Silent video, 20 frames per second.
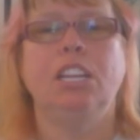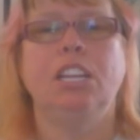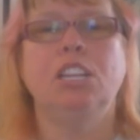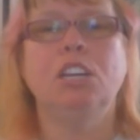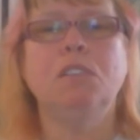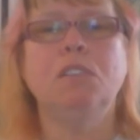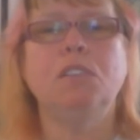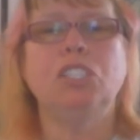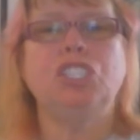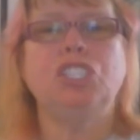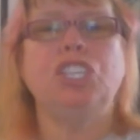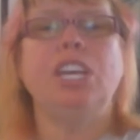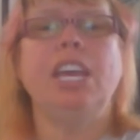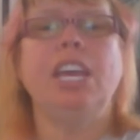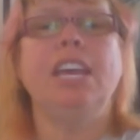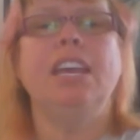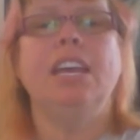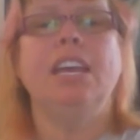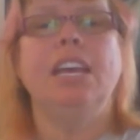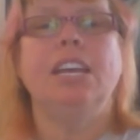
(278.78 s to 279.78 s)
Look what
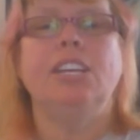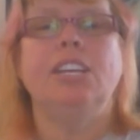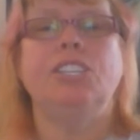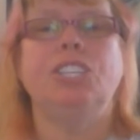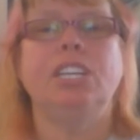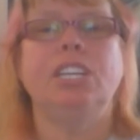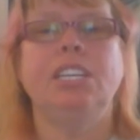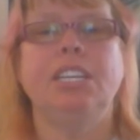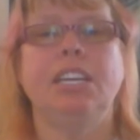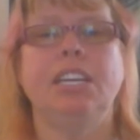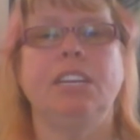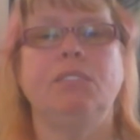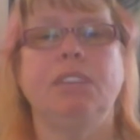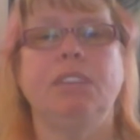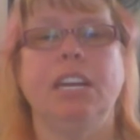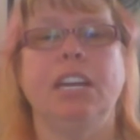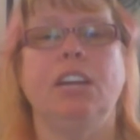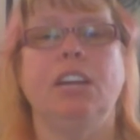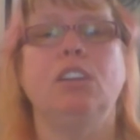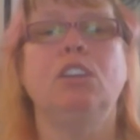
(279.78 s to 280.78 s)
she did
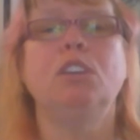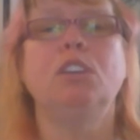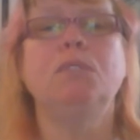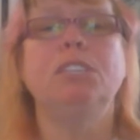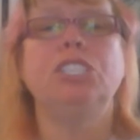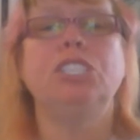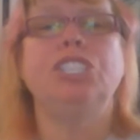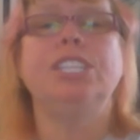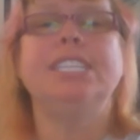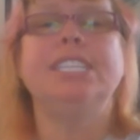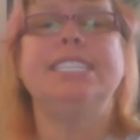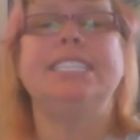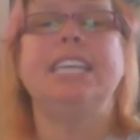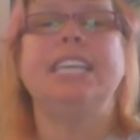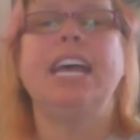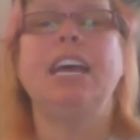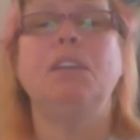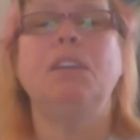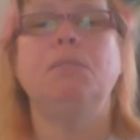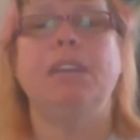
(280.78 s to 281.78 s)
right here. Look what she
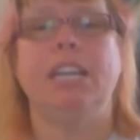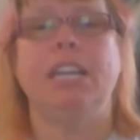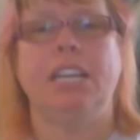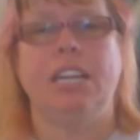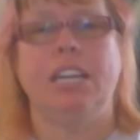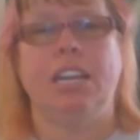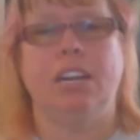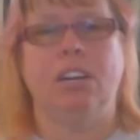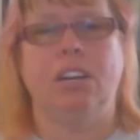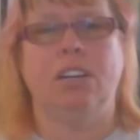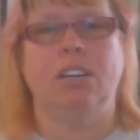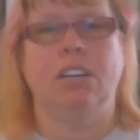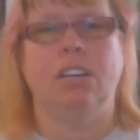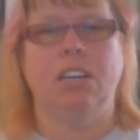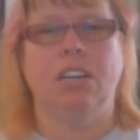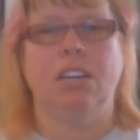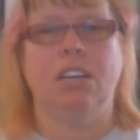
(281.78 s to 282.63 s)
said right here.